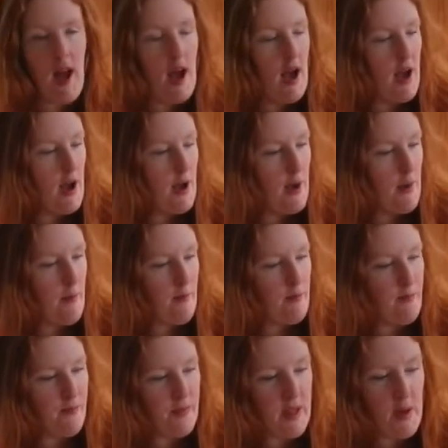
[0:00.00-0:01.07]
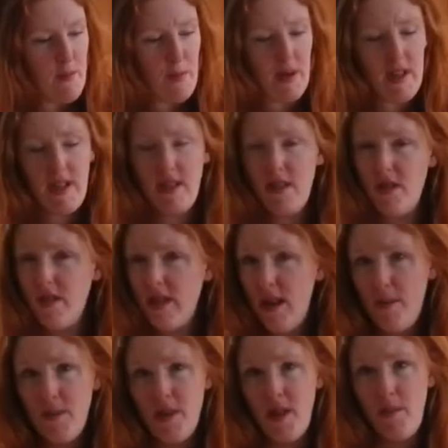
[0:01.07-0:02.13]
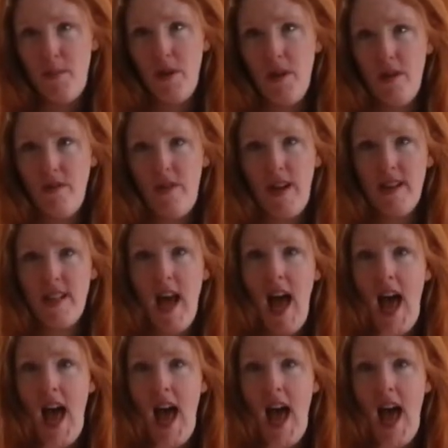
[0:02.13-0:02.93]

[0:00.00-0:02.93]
Um, But it's just absolutely perfect.